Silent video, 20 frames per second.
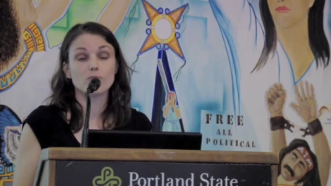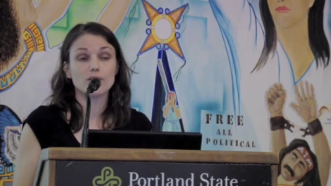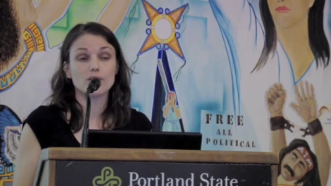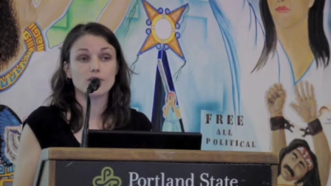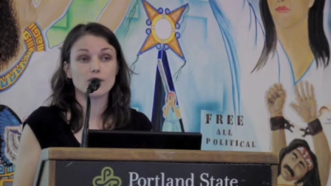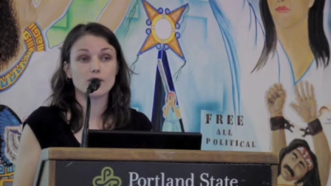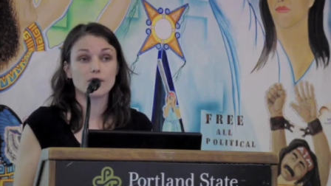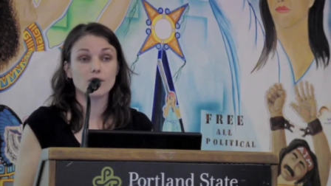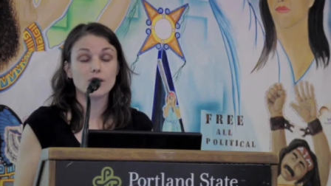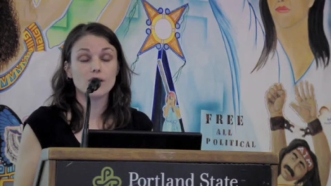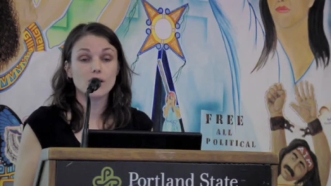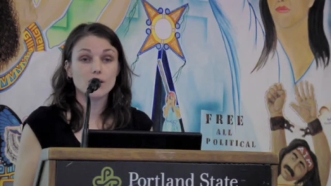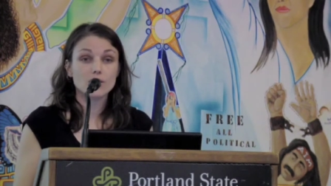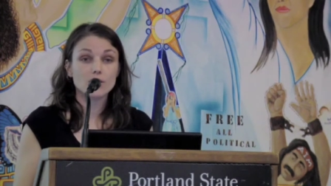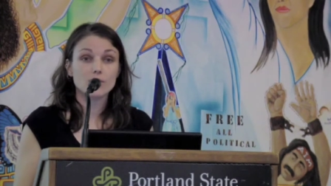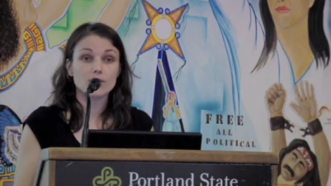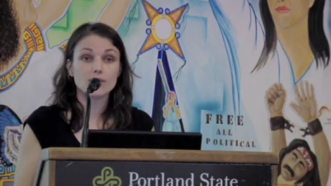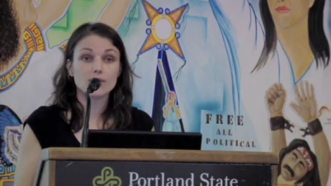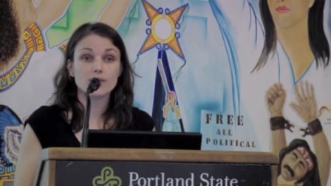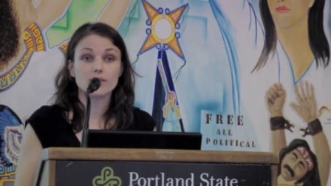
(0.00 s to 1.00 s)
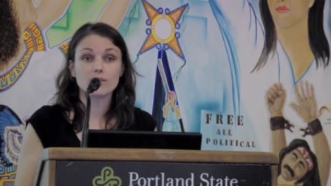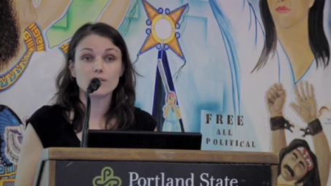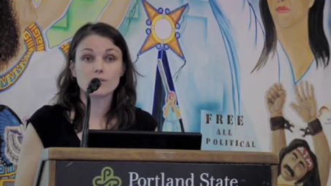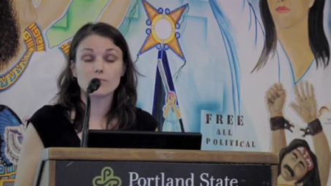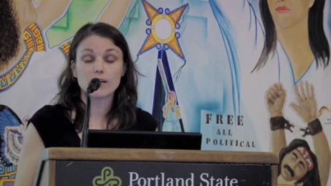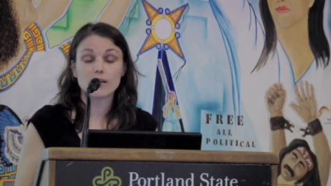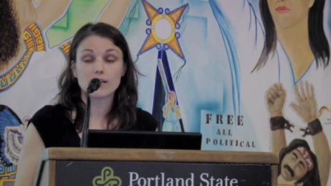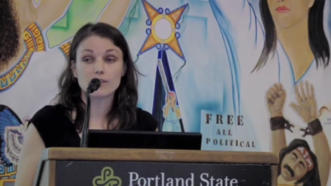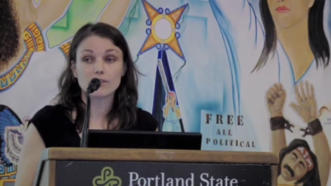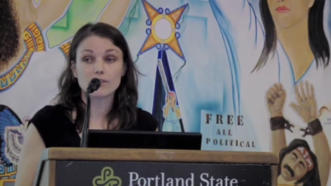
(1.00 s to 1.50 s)
with a USD
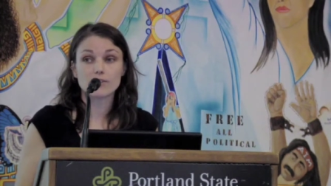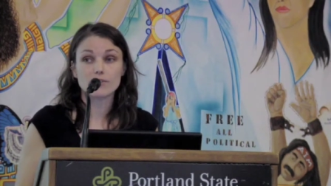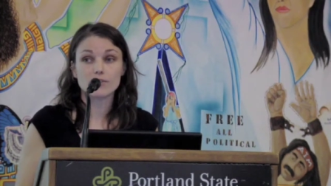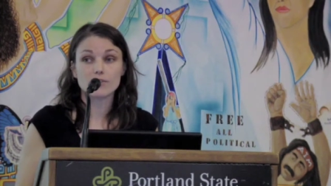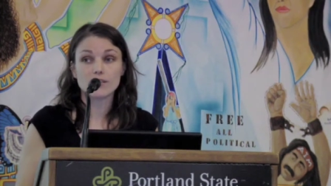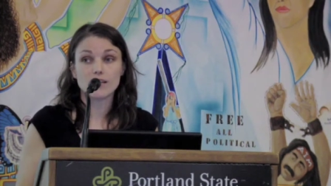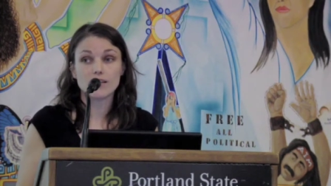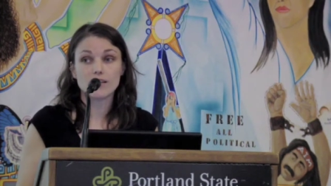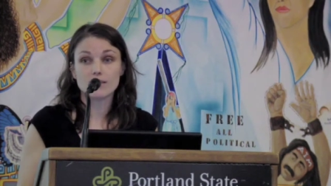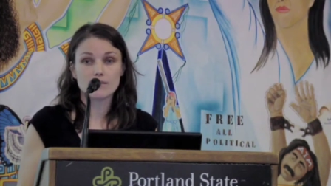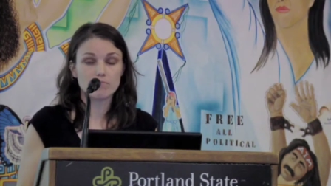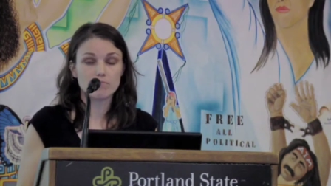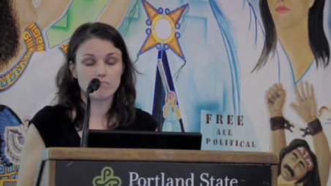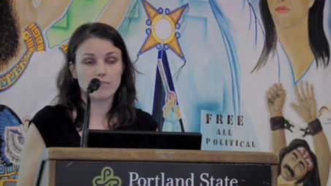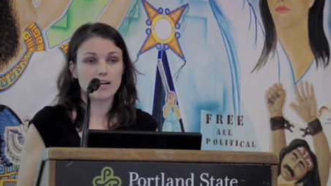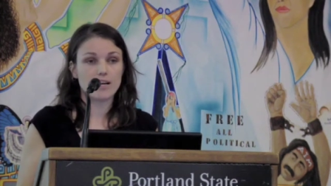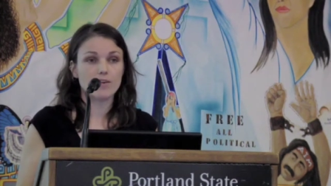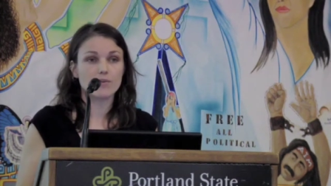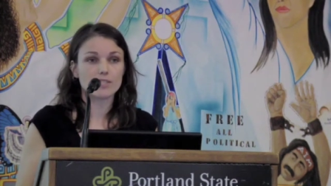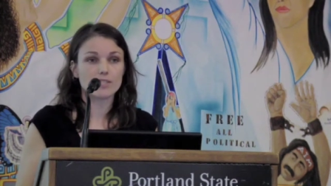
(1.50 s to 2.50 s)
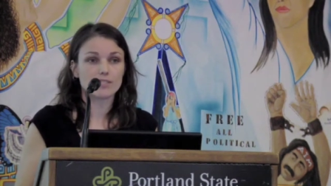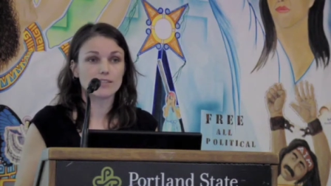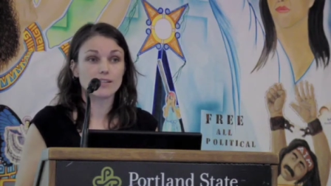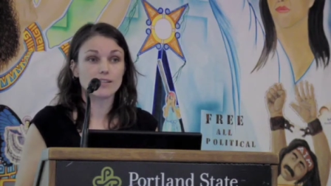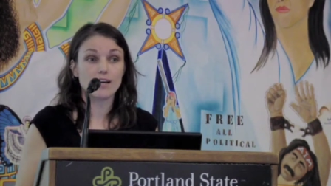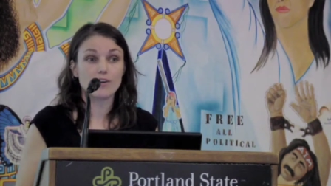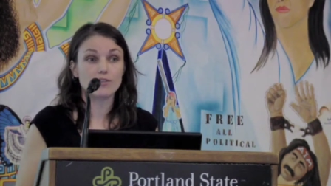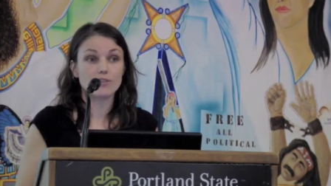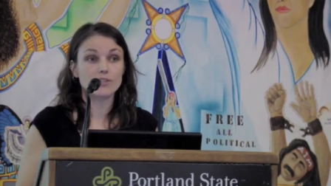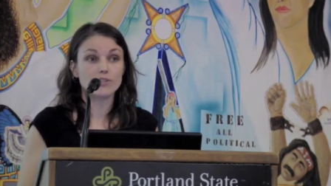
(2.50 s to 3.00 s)
inspector who said, I wasn't
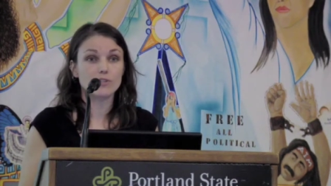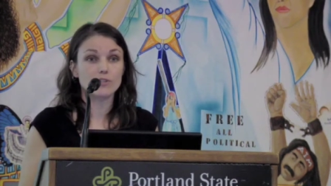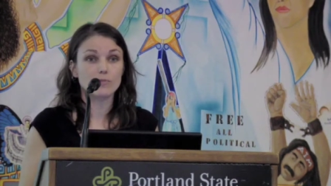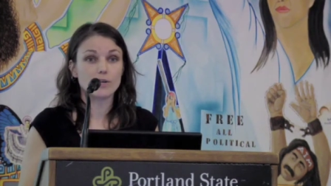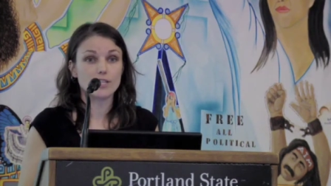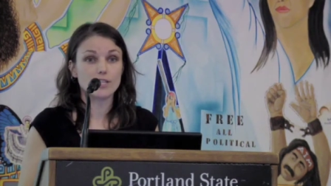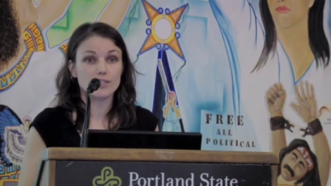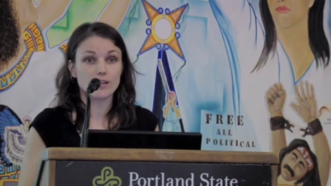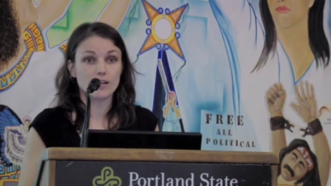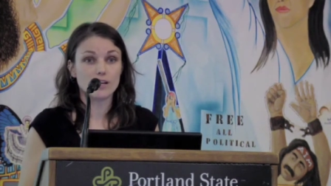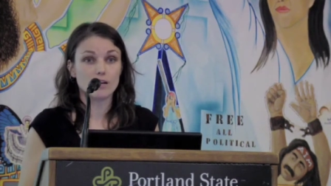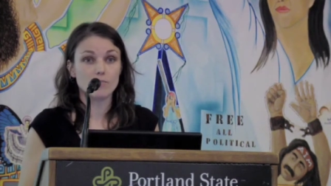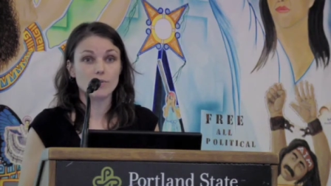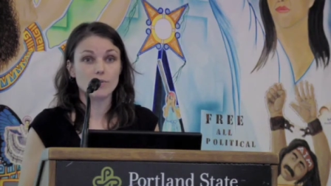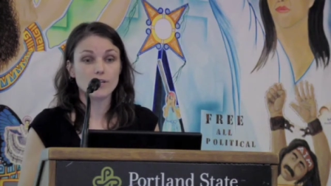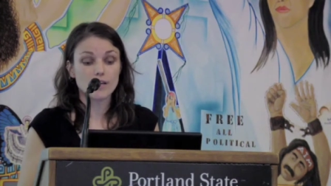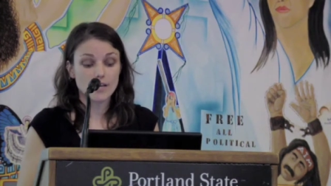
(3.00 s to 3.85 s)
allowed to do my job.